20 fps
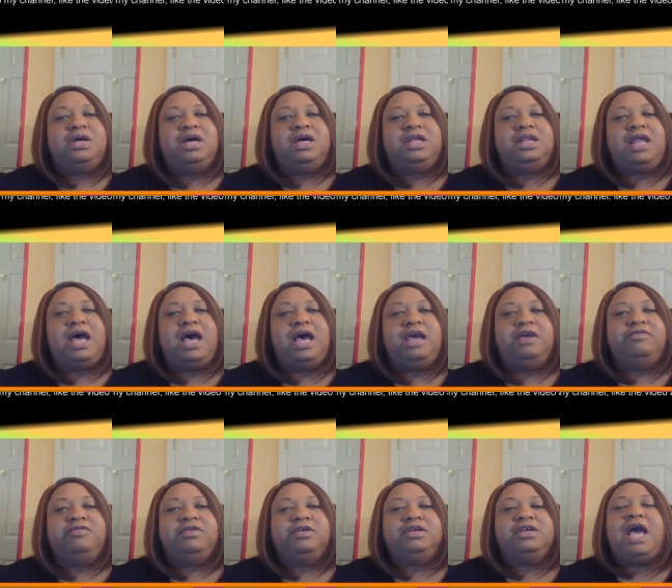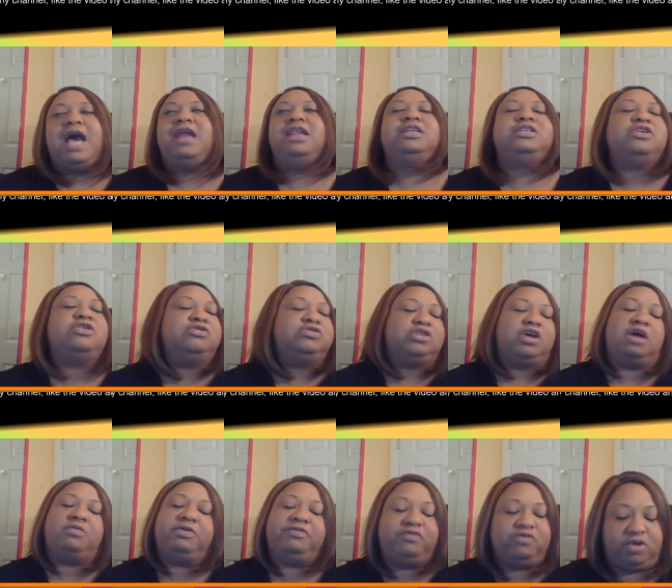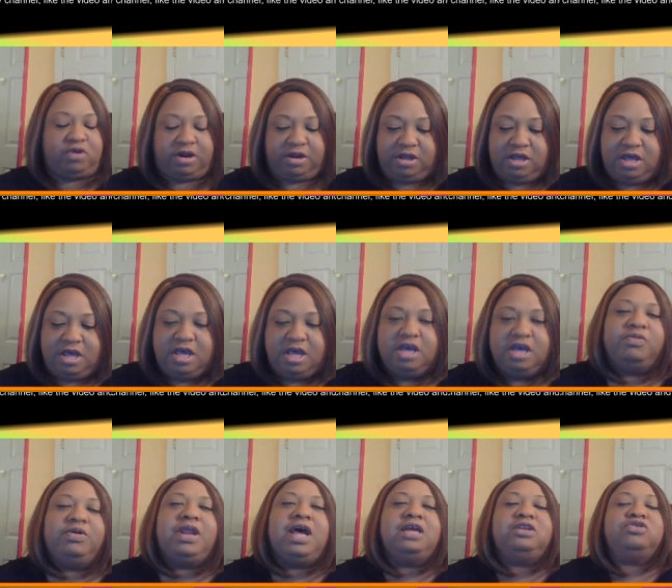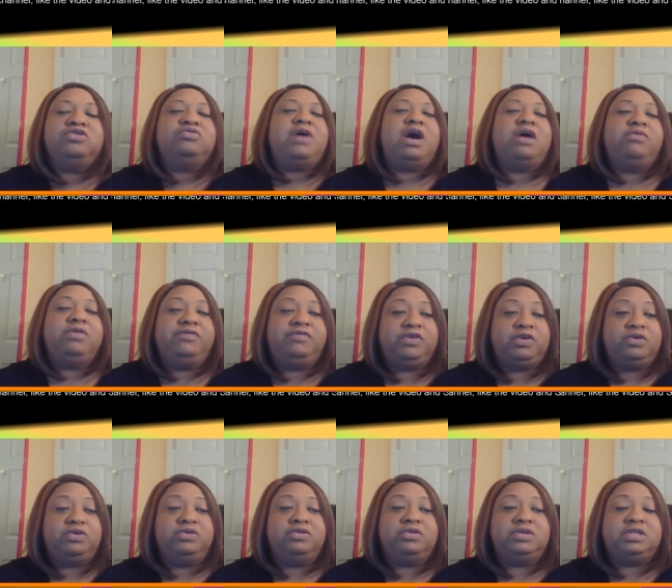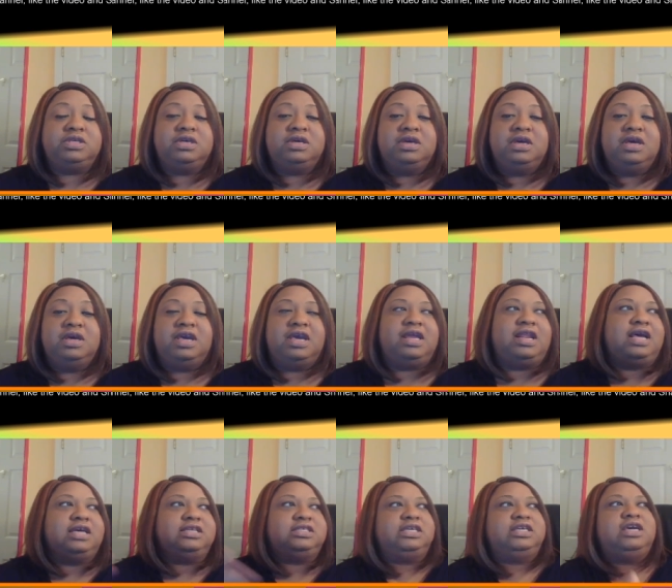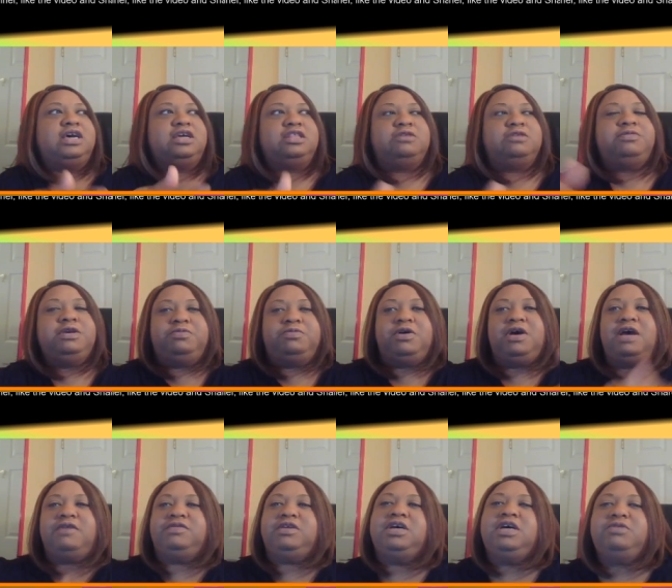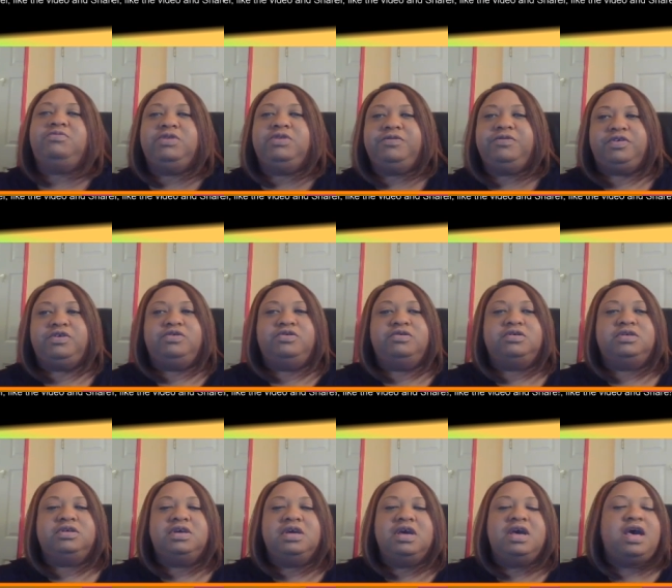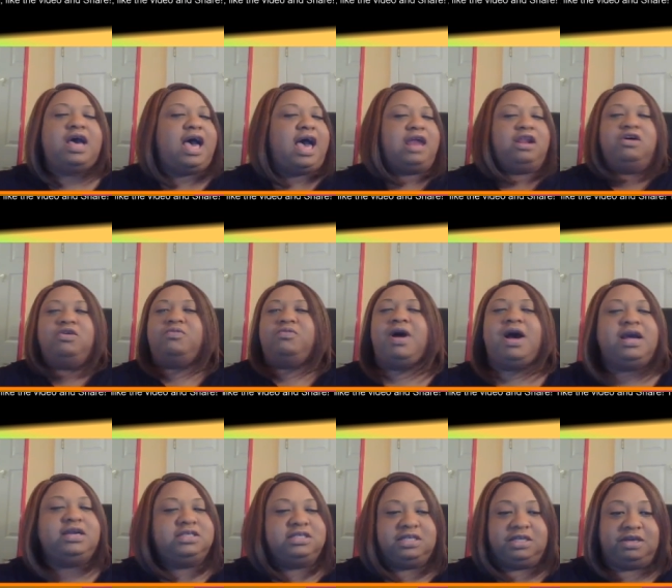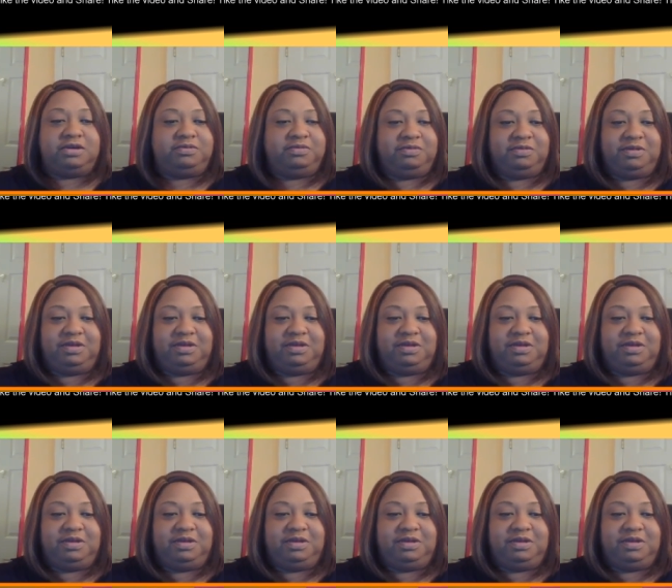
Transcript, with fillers: uh, live. I didn't told y'all before. When I do my reviews and I see other people have done reviews, I don't watch them.